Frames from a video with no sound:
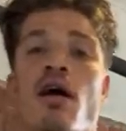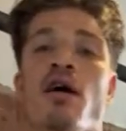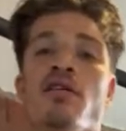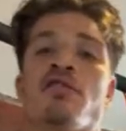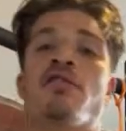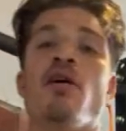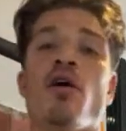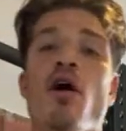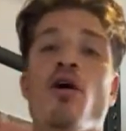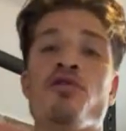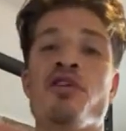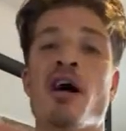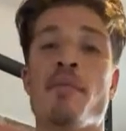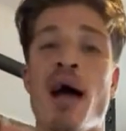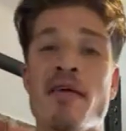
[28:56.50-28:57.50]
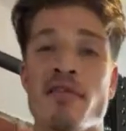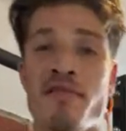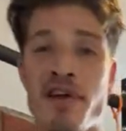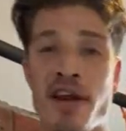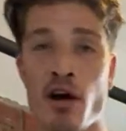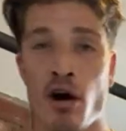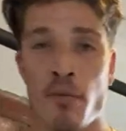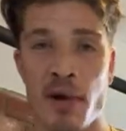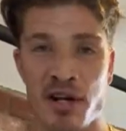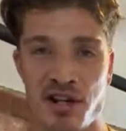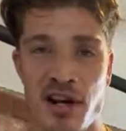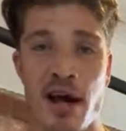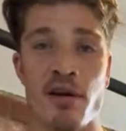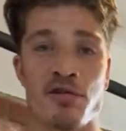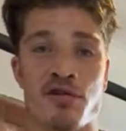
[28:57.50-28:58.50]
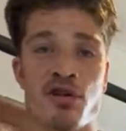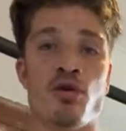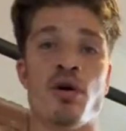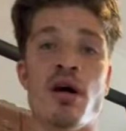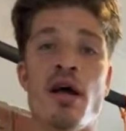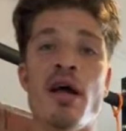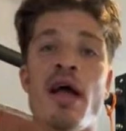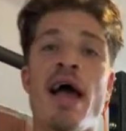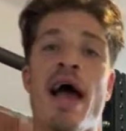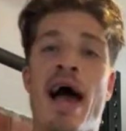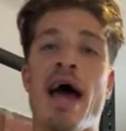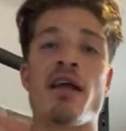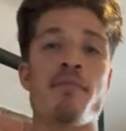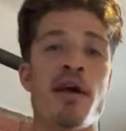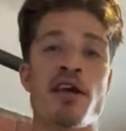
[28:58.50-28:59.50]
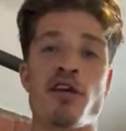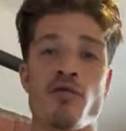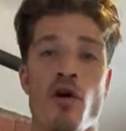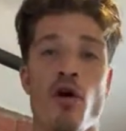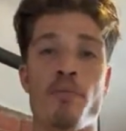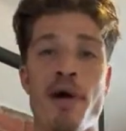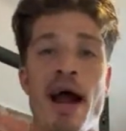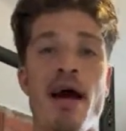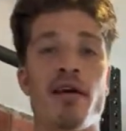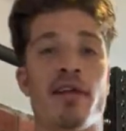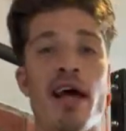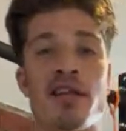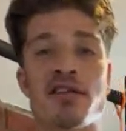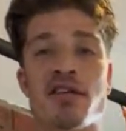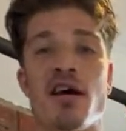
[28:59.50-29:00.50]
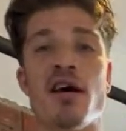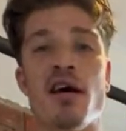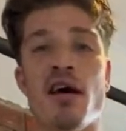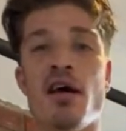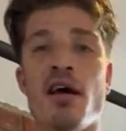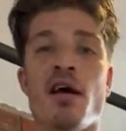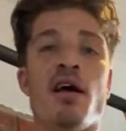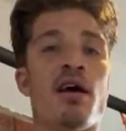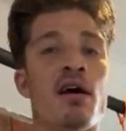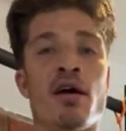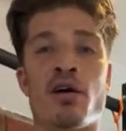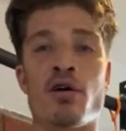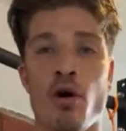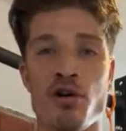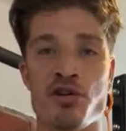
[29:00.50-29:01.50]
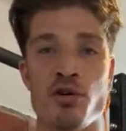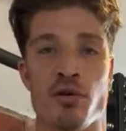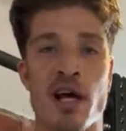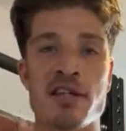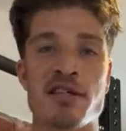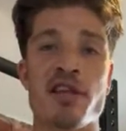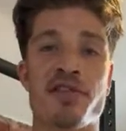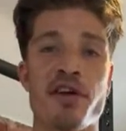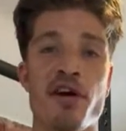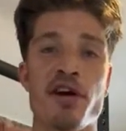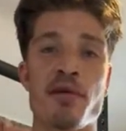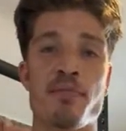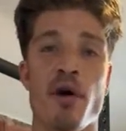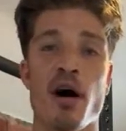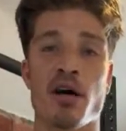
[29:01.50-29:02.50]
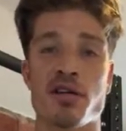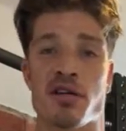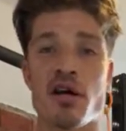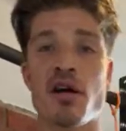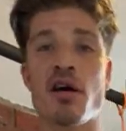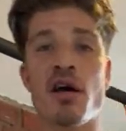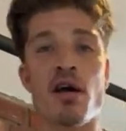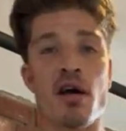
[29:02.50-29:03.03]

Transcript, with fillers: Still holding up. I have a video on my channel too, how to make your own parallettes. Cost you less than 30 bucks.